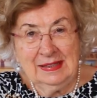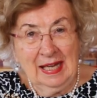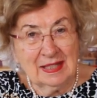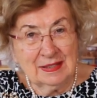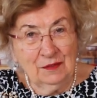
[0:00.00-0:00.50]
Die
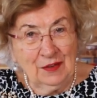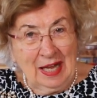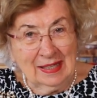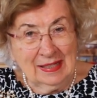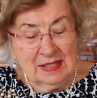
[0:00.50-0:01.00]
erste
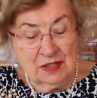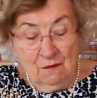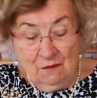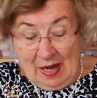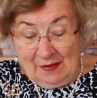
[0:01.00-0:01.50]
Frage ist,
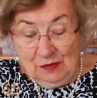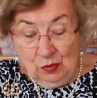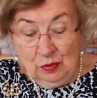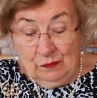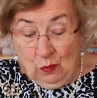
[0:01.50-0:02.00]
wann
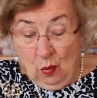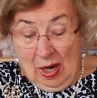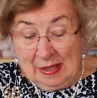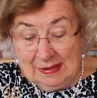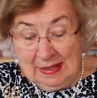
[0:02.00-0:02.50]
und wo
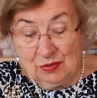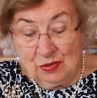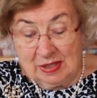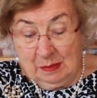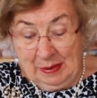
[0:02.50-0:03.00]
hat
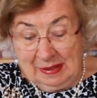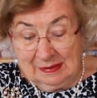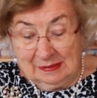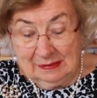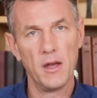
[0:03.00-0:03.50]
Jesus
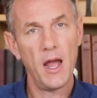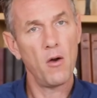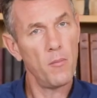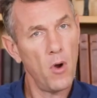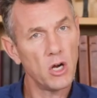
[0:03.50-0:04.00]
gebetet?
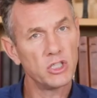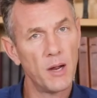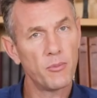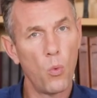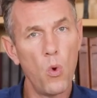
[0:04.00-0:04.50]
Now in Mark
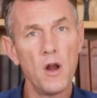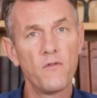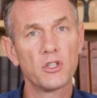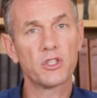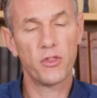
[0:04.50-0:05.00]
chapter 1,
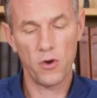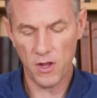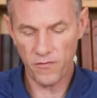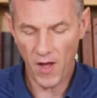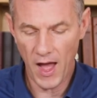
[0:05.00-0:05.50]
verse
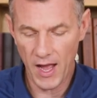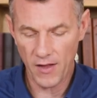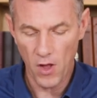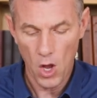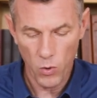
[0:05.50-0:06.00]

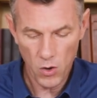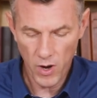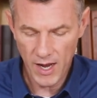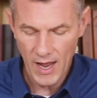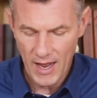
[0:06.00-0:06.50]
35, we
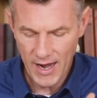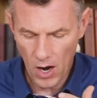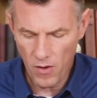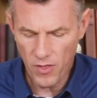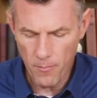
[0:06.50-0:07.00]
read,
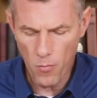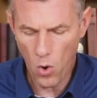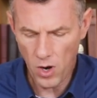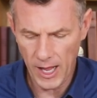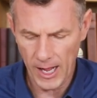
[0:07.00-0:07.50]
"Now in the
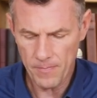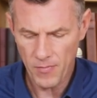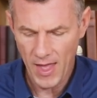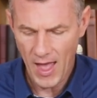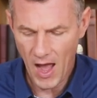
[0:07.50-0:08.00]
morning,
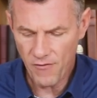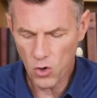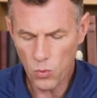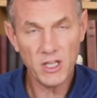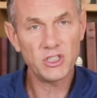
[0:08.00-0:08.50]

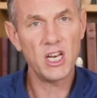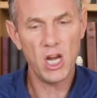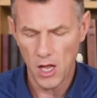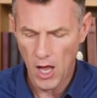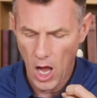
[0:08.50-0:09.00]
having
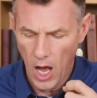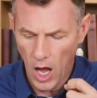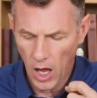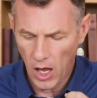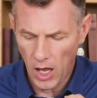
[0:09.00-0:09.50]
risen
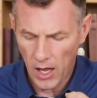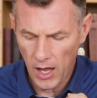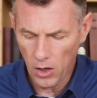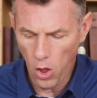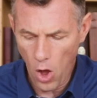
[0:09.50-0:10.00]

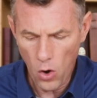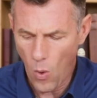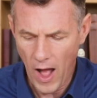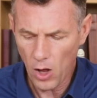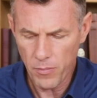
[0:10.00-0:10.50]
a long
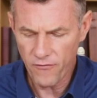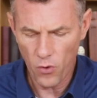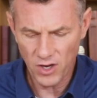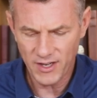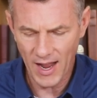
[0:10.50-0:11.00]
while
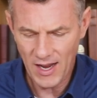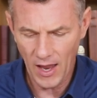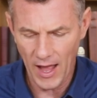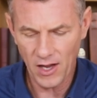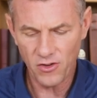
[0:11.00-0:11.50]
before
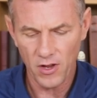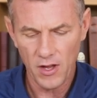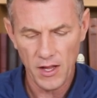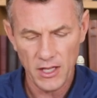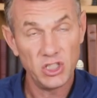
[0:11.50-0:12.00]
daylight,
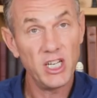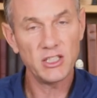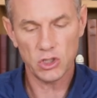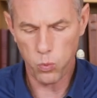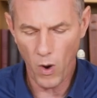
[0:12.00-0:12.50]

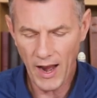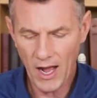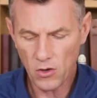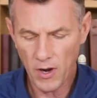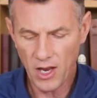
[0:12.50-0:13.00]
Jesus went
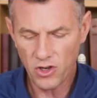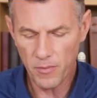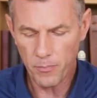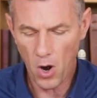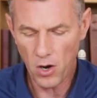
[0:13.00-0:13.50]
out and
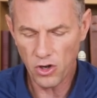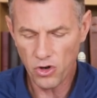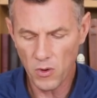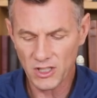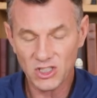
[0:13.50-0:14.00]
departed to a